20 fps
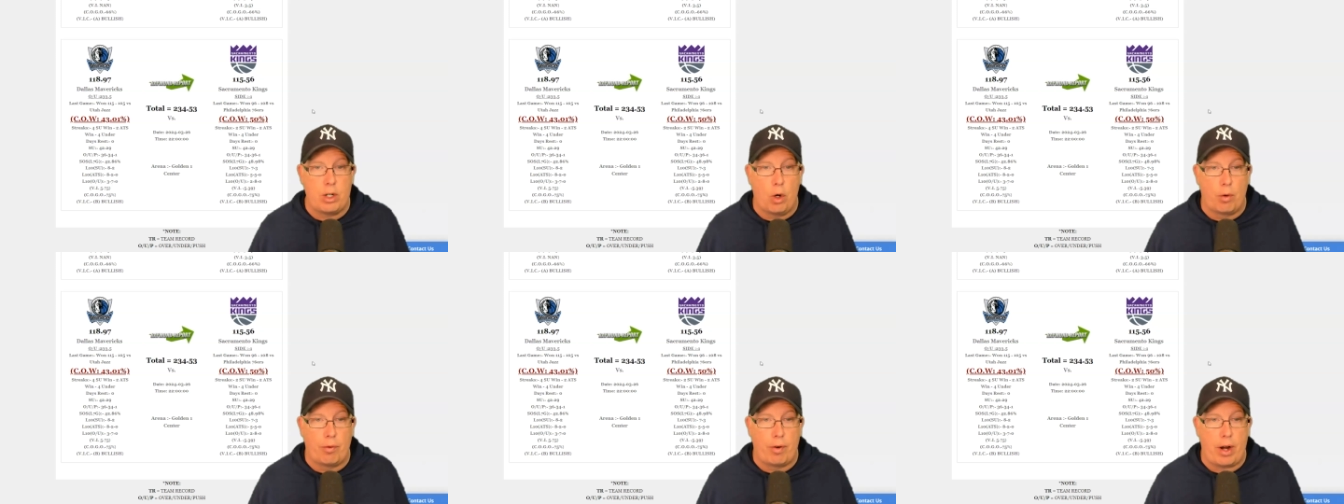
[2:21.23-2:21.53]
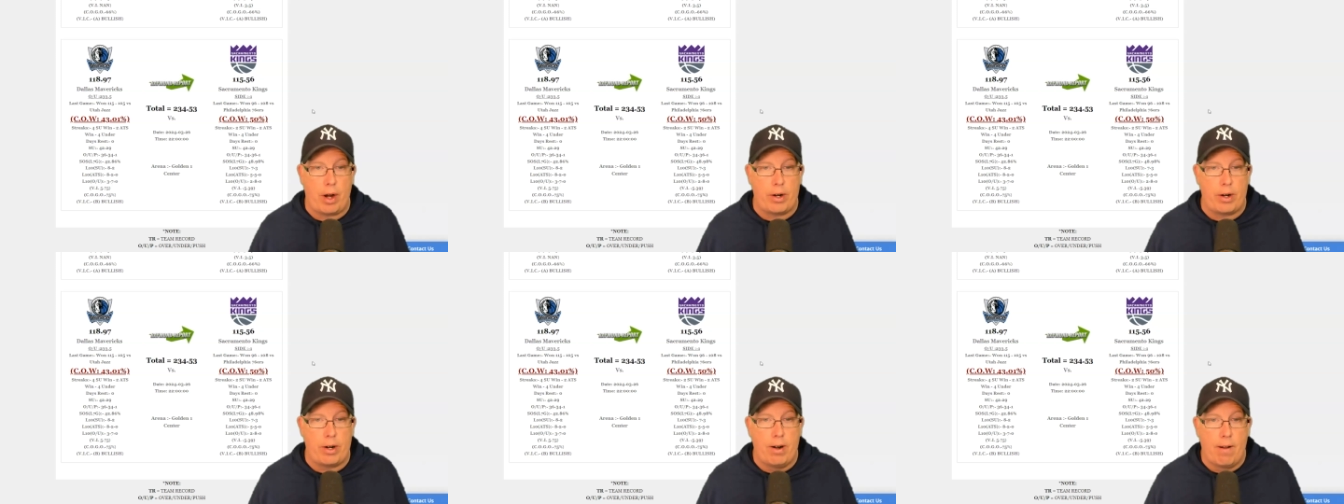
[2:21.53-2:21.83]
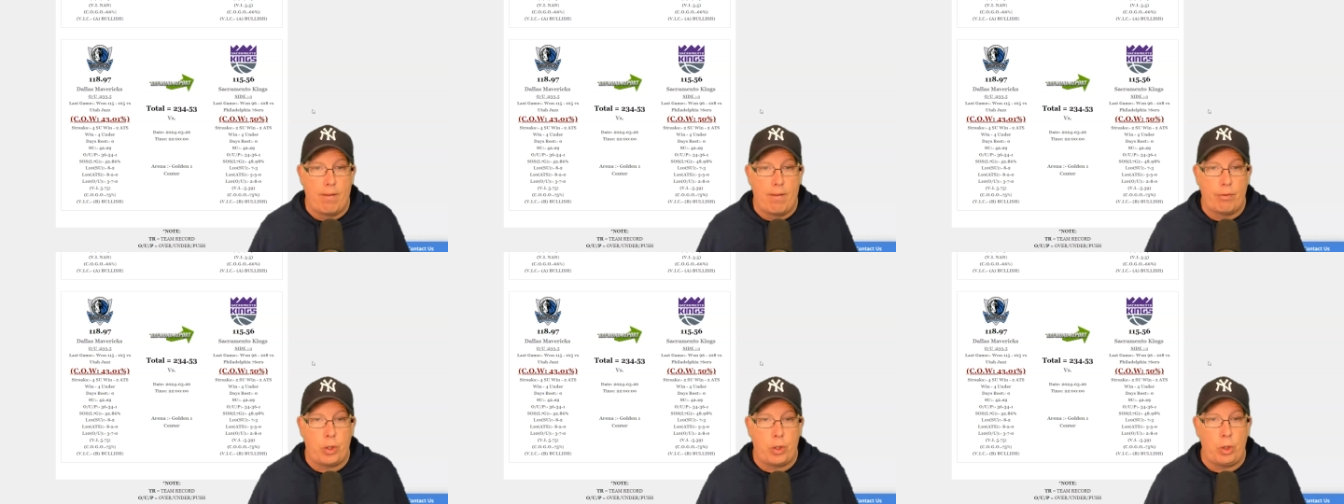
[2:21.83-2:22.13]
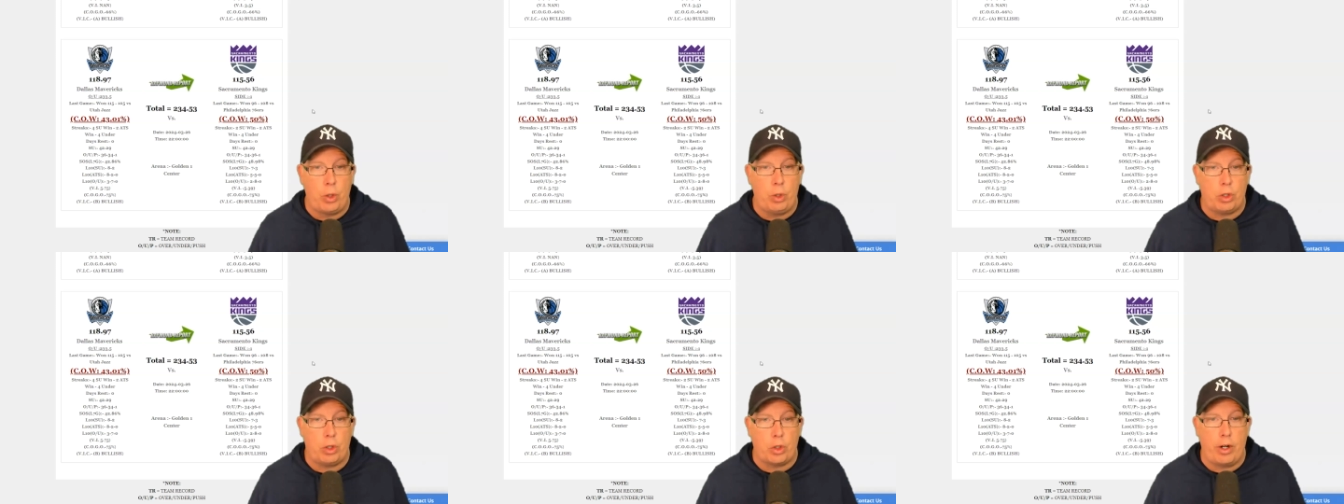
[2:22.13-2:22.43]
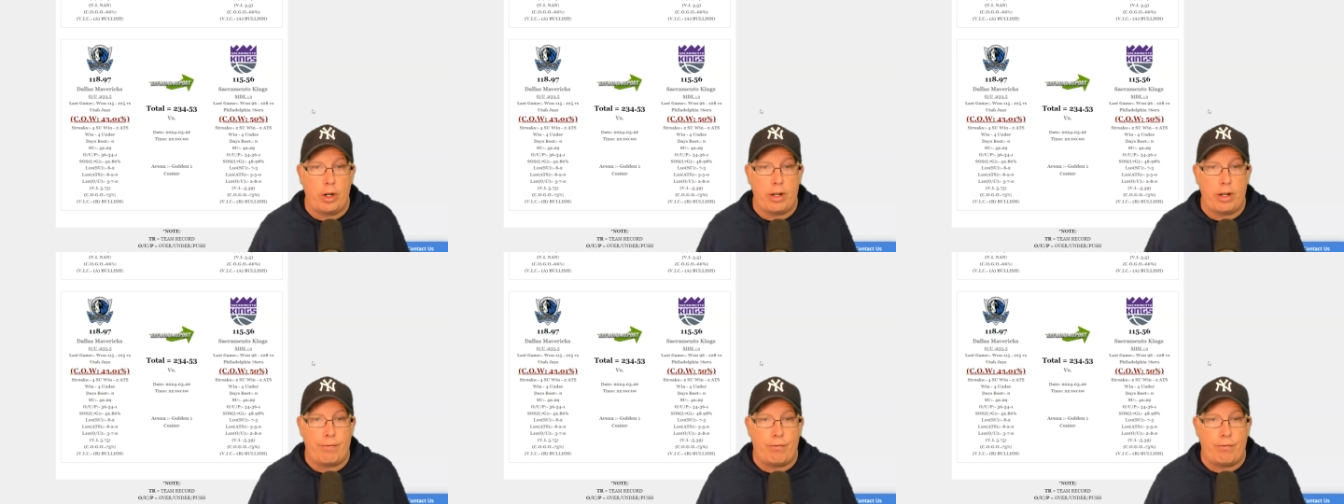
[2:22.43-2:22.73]
the over under
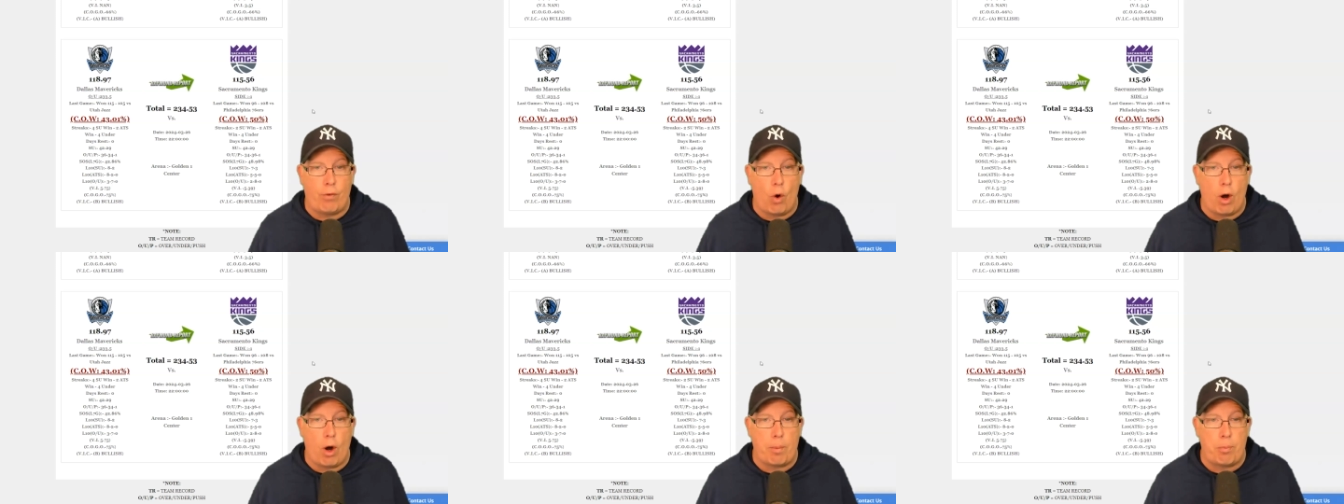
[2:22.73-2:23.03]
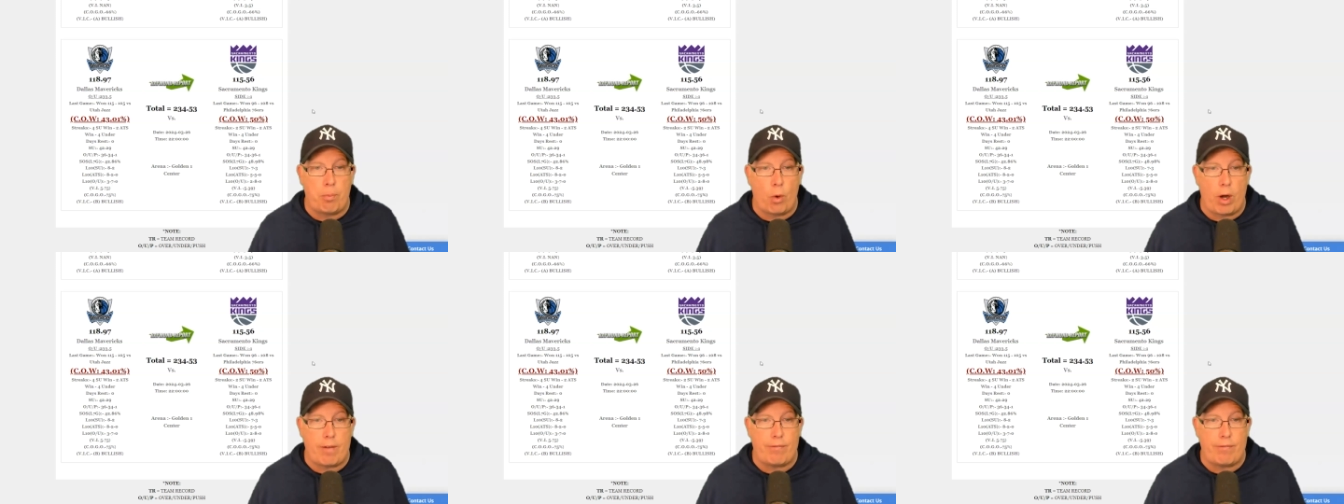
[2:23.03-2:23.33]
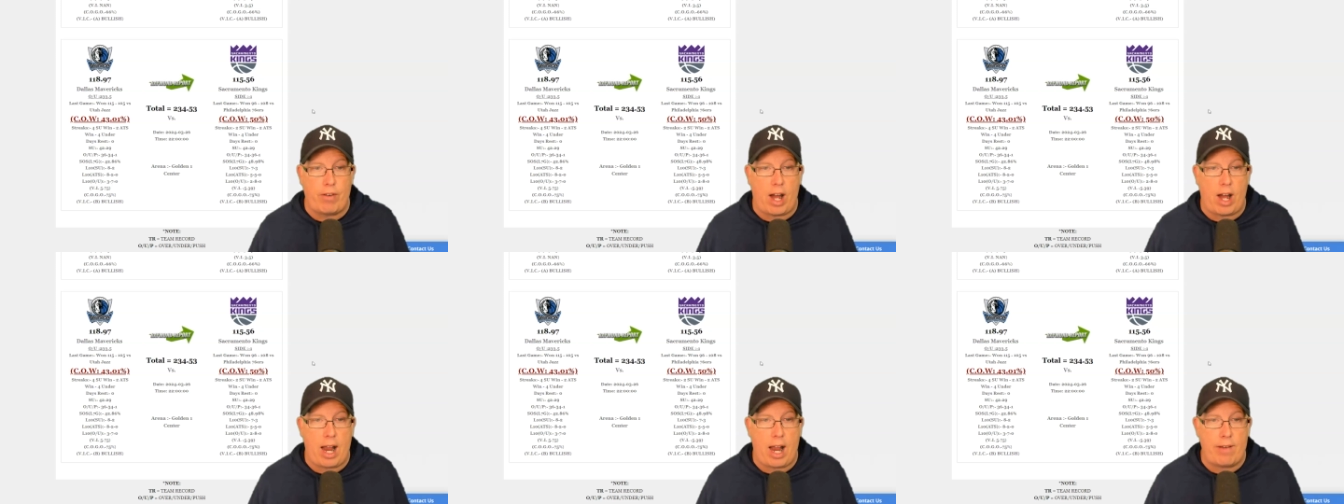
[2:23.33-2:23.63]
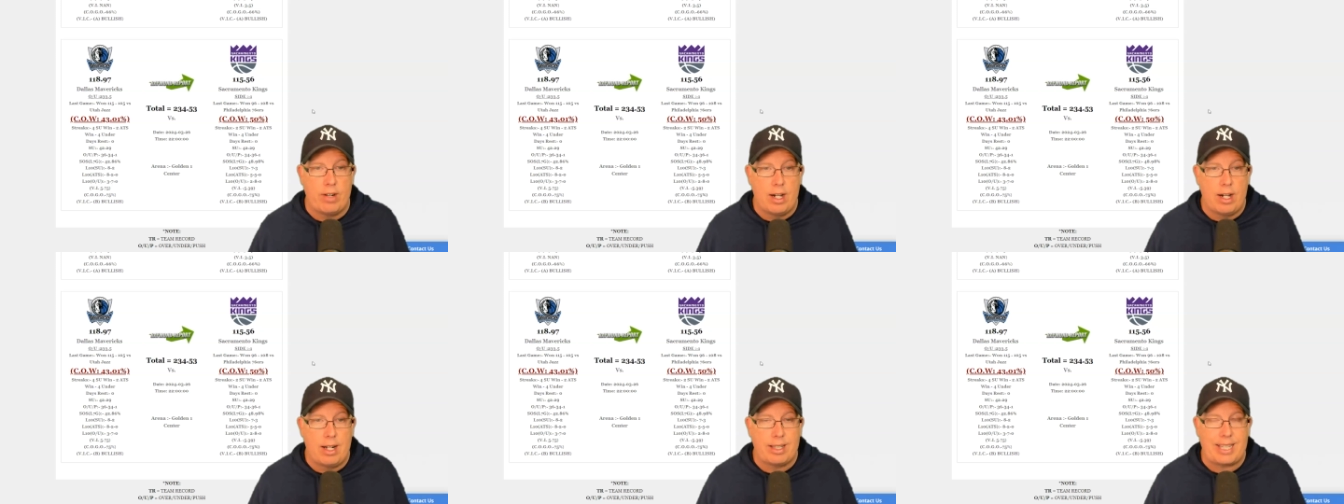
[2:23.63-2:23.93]
234.5.